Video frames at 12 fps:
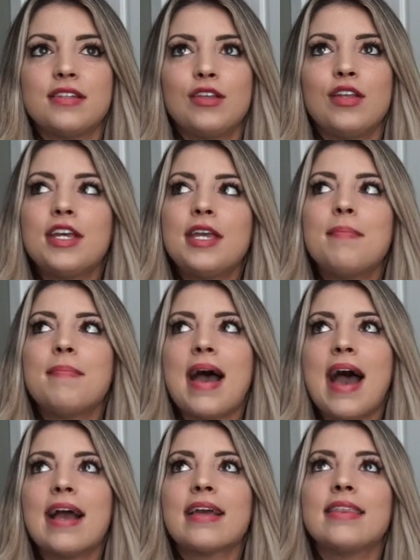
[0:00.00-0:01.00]
looking
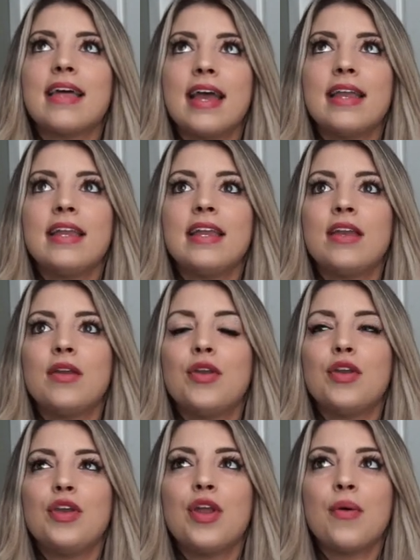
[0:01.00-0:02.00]
back then
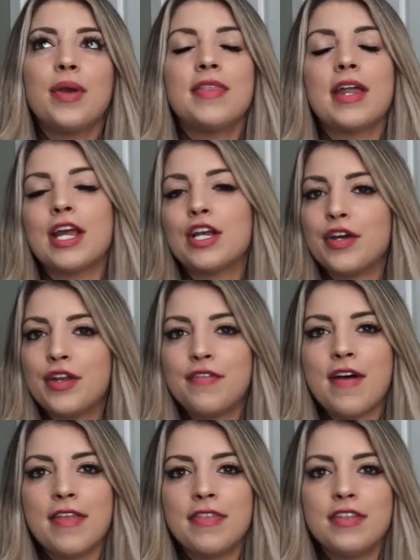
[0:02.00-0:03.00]
and knowing that I could
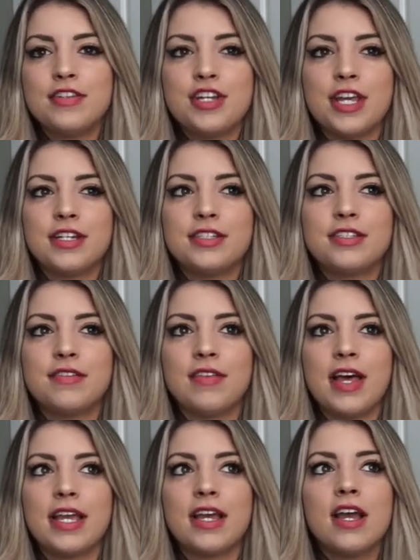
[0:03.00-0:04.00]
have had the chance of
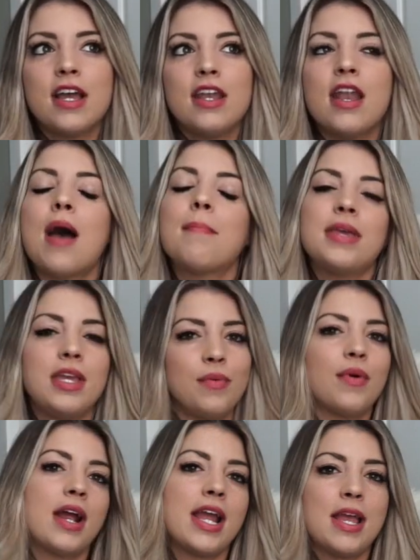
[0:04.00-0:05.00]
like not
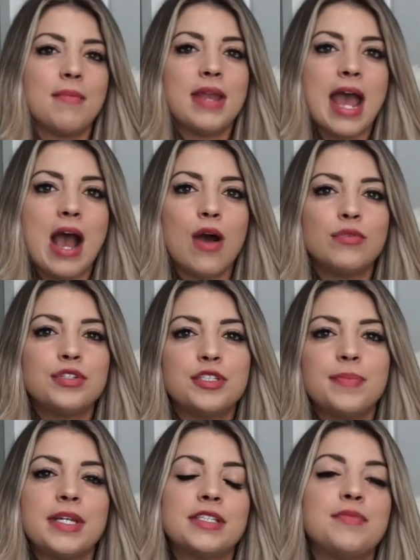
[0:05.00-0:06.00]
being where I am now
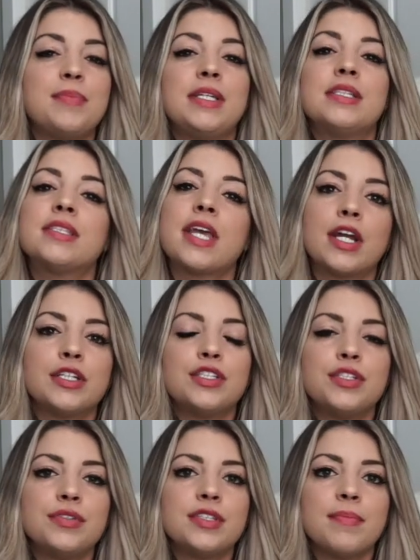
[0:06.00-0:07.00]
just because of being scared
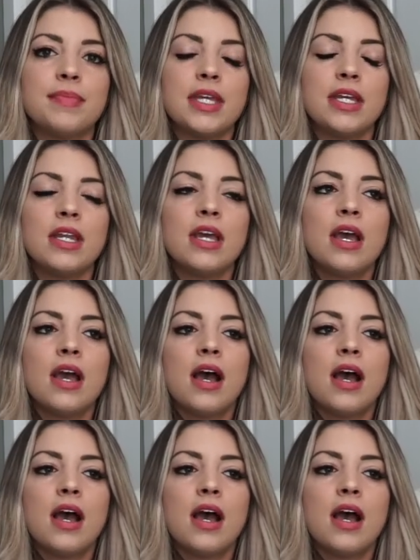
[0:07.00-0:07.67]
to do something,